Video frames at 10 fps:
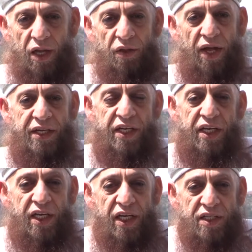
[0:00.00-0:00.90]
that
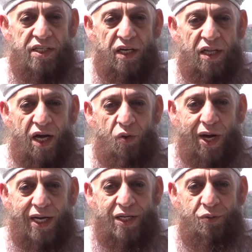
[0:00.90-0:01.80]
he sallallahu
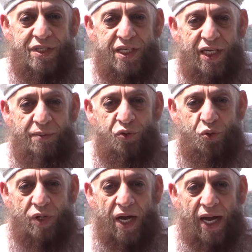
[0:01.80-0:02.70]
alaihi wasallam
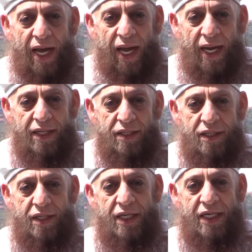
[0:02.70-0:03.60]
took her hand,
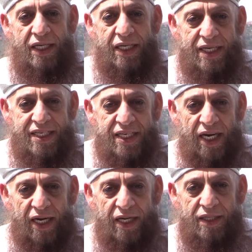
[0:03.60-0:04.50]
kissed
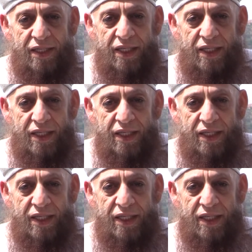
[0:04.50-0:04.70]
her,